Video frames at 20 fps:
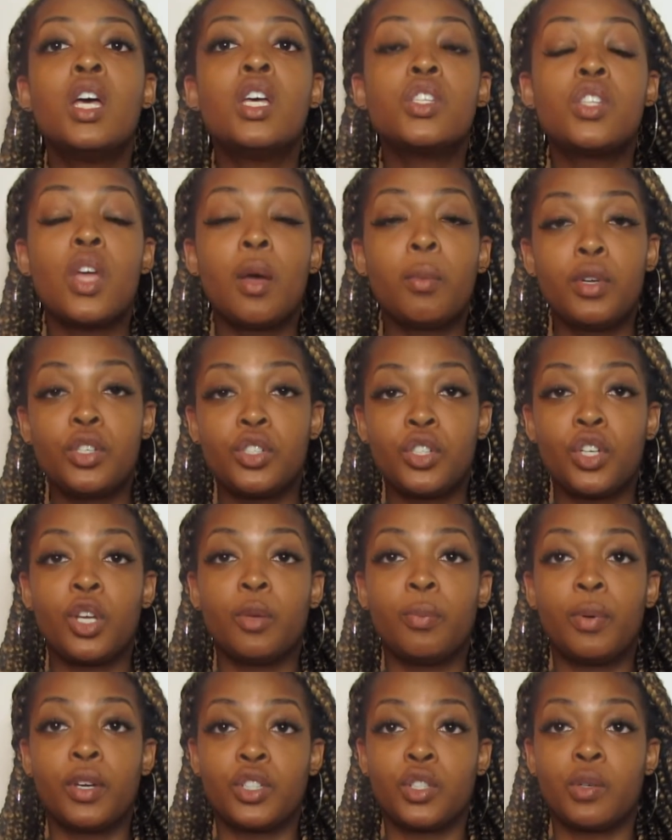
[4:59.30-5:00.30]
So I'm gonna show you
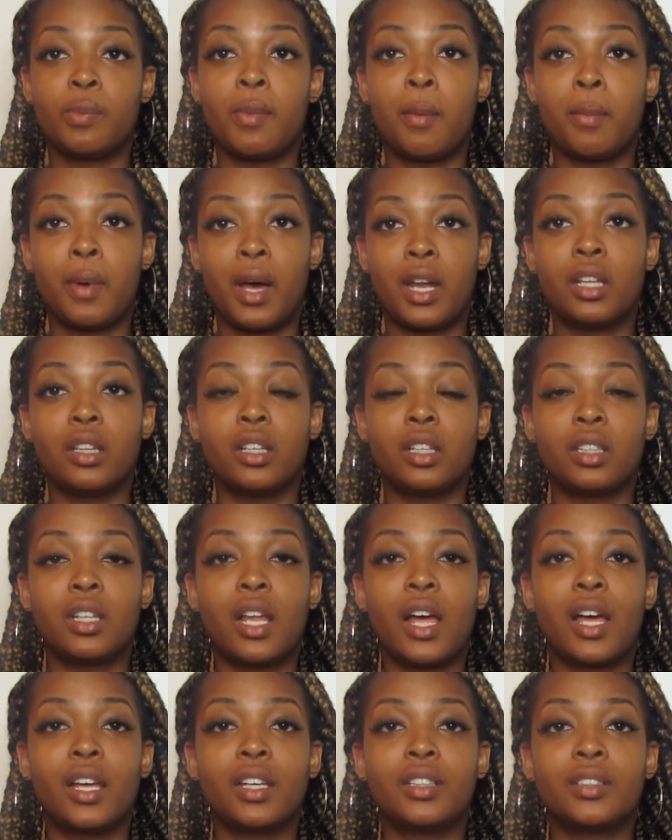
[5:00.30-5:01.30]
a picture of what my body looked
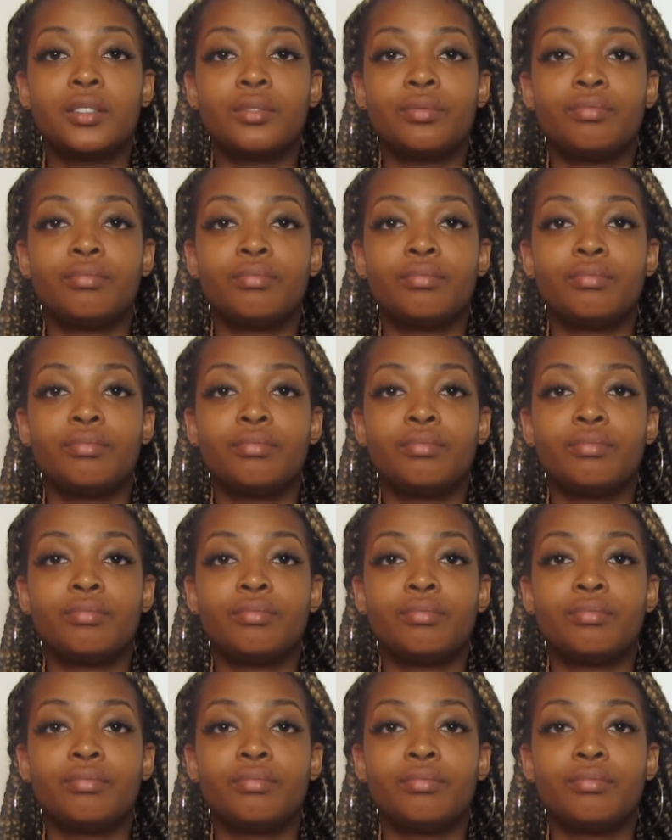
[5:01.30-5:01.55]
like.